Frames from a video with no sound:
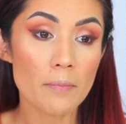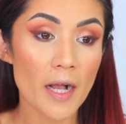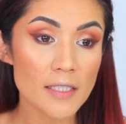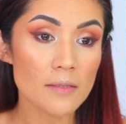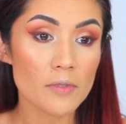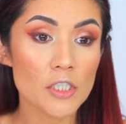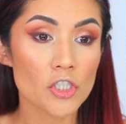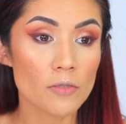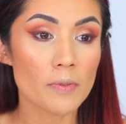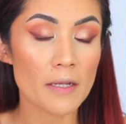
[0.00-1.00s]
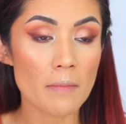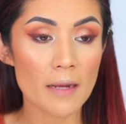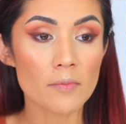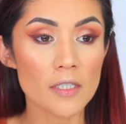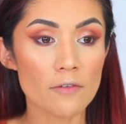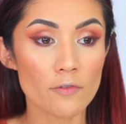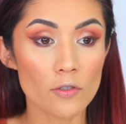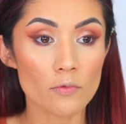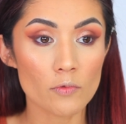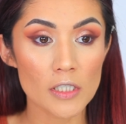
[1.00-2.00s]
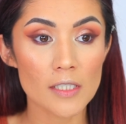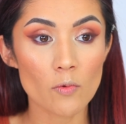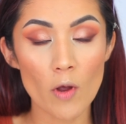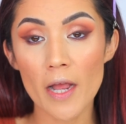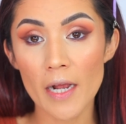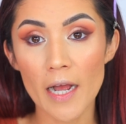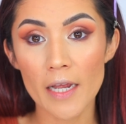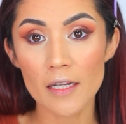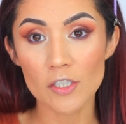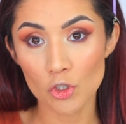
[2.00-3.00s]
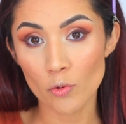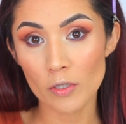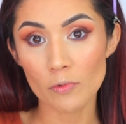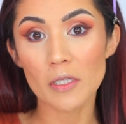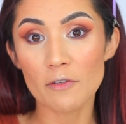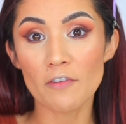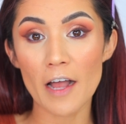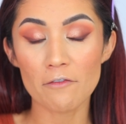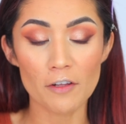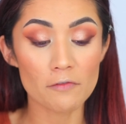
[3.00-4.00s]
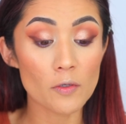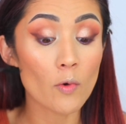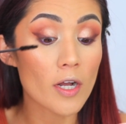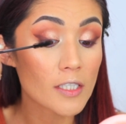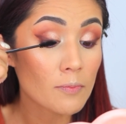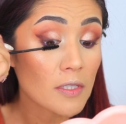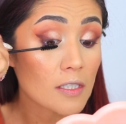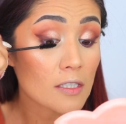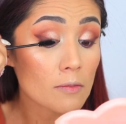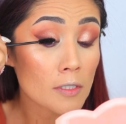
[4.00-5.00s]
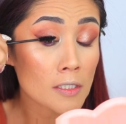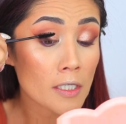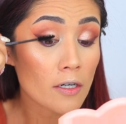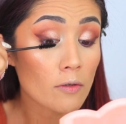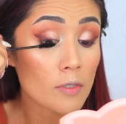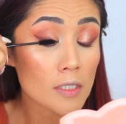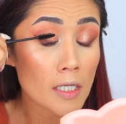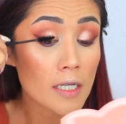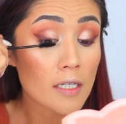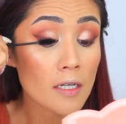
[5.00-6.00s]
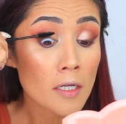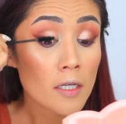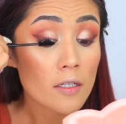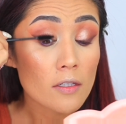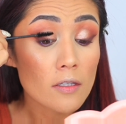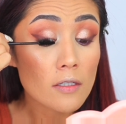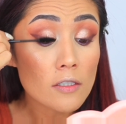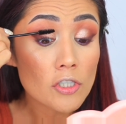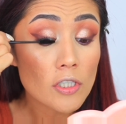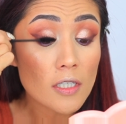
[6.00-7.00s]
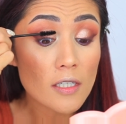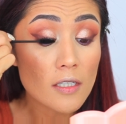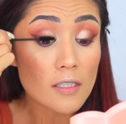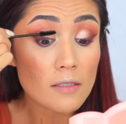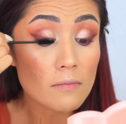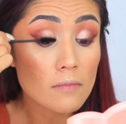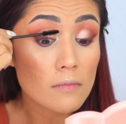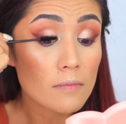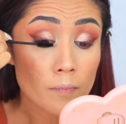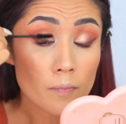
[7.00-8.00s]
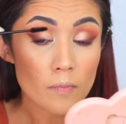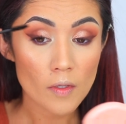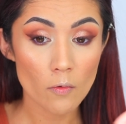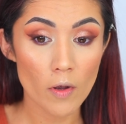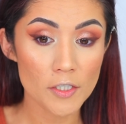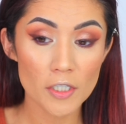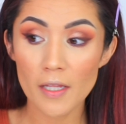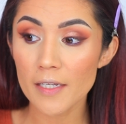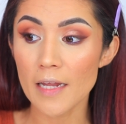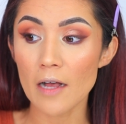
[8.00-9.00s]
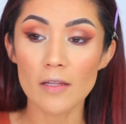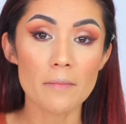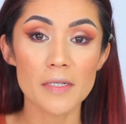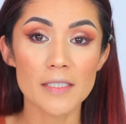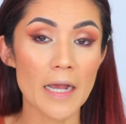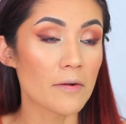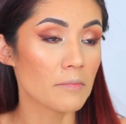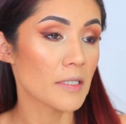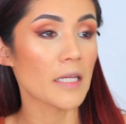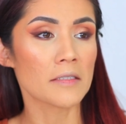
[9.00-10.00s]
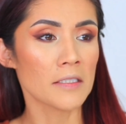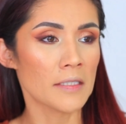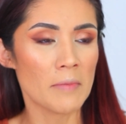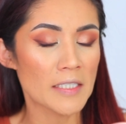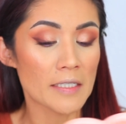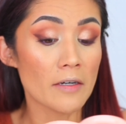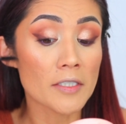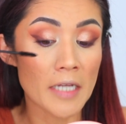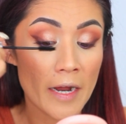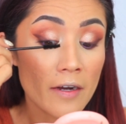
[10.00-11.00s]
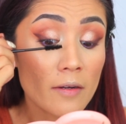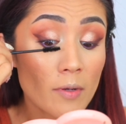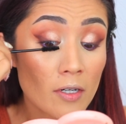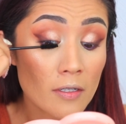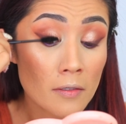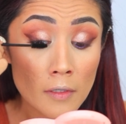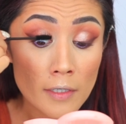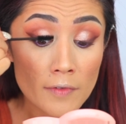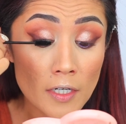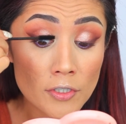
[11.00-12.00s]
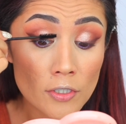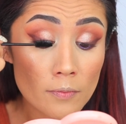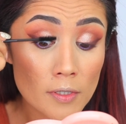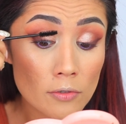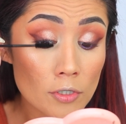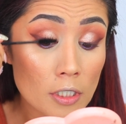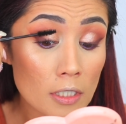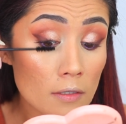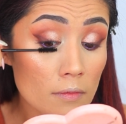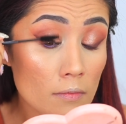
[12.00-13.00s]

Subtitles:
possibly should blame Maybelline for the reason why I enjoy really fat fluffy wands, because this mascara was like the shit. Watch it like now let me down and be like, this mascara is terrible. I've gone too bougie.